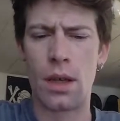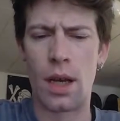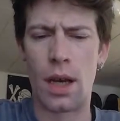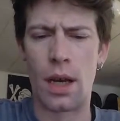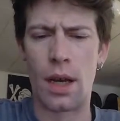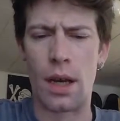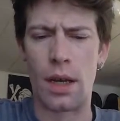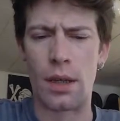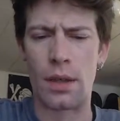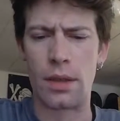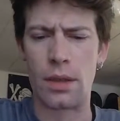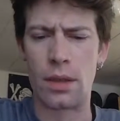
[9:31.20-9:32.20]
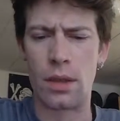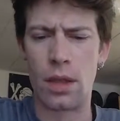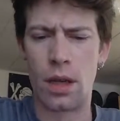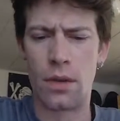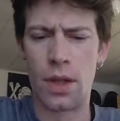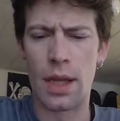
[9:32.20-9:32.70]
Uh,
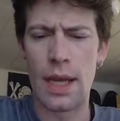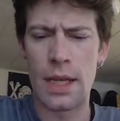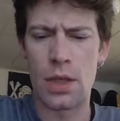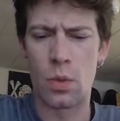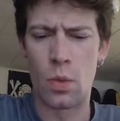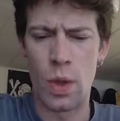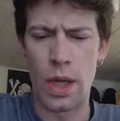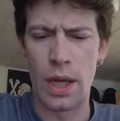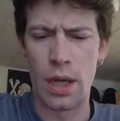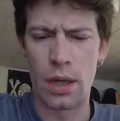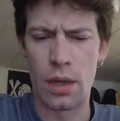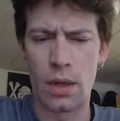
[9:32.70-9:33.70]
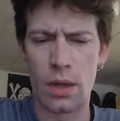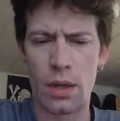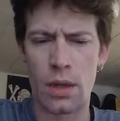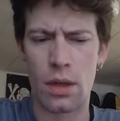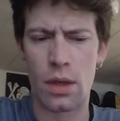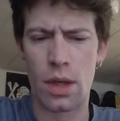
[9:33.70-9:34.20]
over the last week,
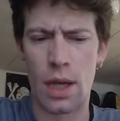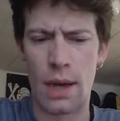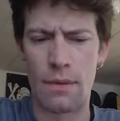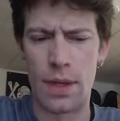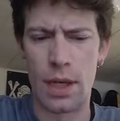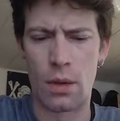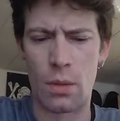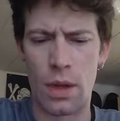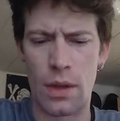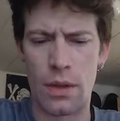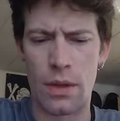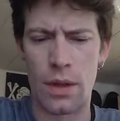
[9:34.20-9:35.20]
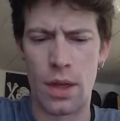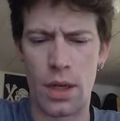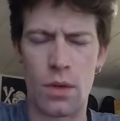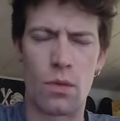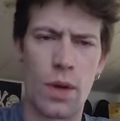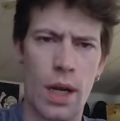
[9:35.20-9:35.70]
I've dealt with a
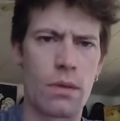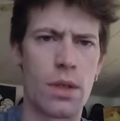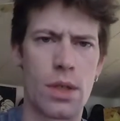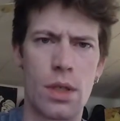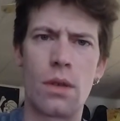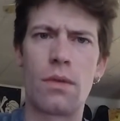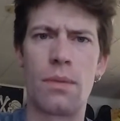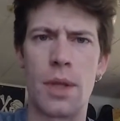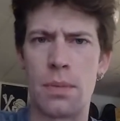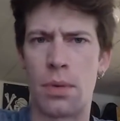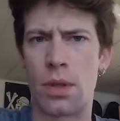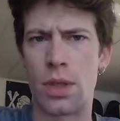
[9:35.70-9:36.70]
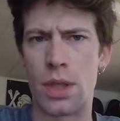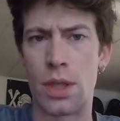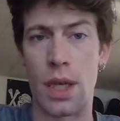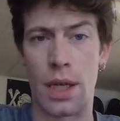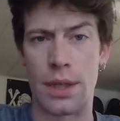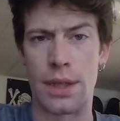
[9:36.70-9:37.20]
direct result from this person's
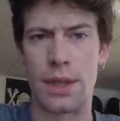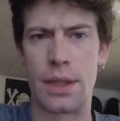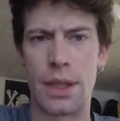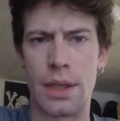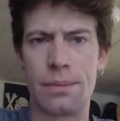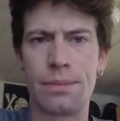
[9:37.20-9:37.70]
toxicity.